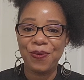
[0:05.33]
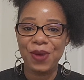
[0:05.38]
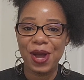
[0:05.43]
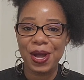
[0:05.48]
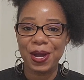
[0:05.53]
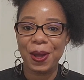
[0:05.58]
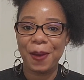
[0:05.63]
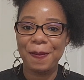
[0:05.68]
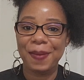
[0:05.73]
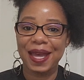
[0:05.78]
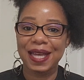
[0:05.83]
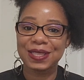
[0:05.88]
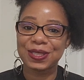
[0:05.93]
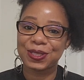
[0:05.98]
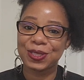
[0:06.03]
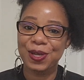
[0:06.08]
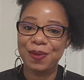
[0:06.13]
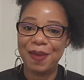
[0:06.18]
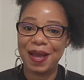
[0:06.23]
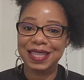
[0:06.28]
welcome back
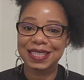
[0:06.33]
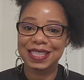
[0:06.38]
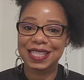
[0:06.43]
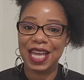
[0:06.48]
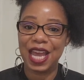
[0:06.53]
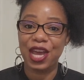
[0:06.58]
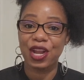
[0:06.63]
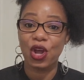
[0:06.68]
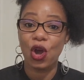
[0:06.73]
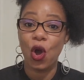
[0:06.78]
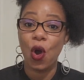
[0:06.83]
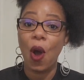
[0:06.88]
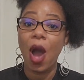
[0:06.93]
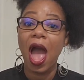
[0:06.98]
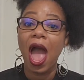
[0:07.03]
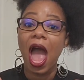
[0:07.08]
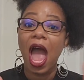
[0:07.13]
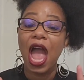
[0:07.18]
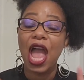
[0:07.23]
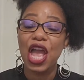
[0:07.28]
to my channel.
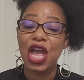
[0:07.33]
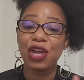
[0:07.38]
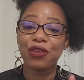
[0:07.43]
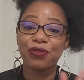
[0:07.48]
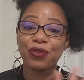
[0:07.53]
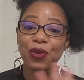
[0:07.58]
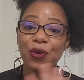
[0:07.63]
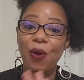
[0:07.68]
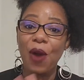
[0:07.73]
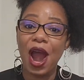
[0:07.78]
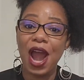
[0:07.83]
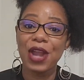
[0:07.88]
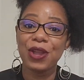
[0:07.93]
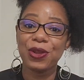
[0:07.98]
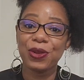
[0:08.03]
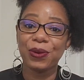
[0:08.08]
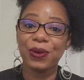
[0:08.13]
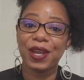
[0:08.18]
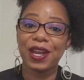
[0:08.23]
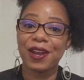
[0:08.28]
If you are
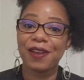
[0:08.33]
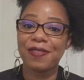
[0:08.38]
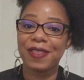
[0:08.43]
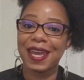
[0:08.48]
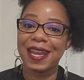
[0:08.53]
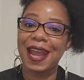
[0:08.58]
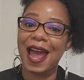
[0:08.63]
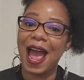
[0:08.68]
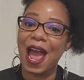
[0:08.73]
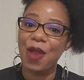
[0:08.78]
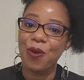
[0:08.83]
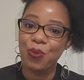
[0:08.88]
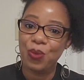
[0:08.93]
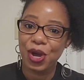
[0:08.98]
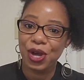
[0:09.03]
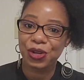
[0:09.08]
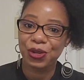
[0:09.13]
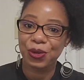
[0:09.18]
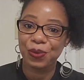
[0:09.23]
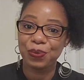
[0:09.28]
new here, then I
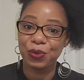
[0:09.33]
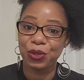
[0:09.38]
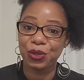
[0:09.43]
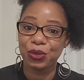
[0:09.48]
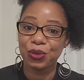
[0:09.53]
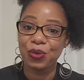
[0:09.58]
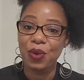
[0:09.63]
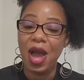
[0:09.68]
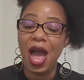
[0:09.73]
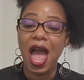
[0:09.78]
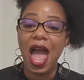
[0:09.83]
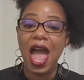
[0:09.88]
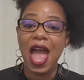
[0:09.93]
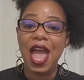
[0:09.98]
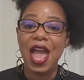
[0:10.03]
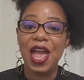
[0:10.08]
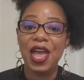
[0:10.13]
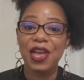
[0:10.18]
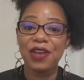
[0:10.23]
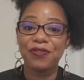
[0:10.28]
welcome you.
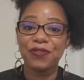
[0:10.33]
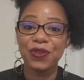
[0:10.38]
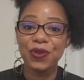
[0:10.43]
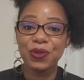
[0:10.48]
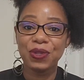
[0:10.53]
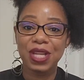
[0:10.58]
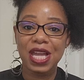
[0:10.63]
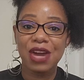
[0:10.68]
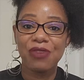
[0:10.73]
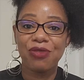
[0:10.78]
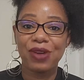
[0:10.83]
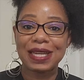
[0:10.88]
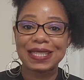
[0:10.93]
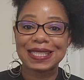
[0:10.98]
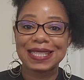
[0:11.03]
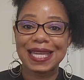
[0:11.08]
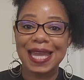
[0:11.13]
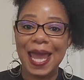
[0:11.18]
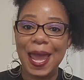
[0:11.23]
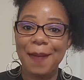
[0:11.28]
If you love
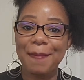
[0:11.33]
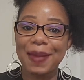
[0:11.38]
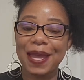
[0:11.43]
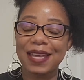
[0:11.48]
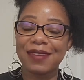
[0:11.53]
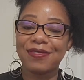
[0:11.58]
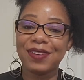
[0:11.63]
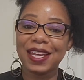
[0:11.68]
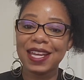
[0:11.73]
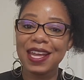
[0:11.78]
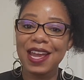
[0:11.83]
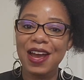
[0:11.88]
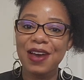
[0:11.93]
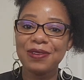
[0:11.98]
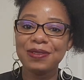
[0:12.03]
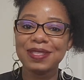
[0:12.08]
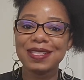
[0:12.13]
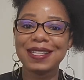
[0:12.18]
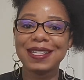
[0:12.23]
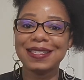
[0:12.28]
watching handbag
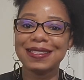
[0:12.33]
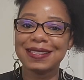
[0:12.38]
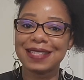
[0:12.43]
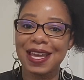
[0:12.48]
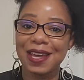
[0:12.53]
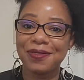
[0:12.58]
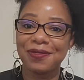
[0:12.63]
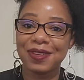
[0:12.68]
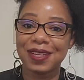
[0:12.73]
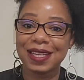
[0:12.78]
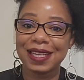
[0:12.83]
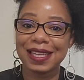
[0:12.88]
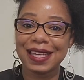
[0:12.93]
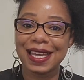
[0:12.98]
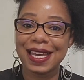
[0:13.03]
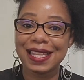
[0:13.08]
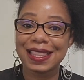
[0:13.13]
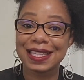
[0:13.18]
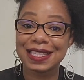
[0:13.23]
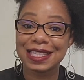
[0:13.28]
videos, then definitely
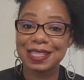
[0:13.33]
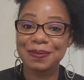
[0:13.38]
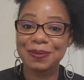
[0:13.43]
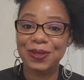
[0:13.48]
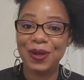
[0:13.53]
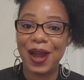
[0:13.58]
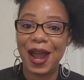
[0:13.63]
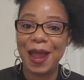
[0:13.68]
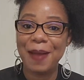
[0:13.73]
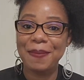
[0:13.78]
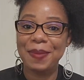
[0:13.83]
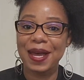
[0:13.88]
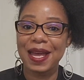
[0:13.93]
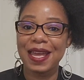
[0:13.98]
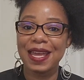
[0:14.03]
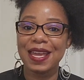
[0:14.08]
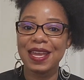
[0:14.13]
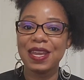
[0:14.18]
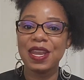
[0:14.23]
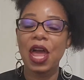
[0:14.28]
hit the subscribe button.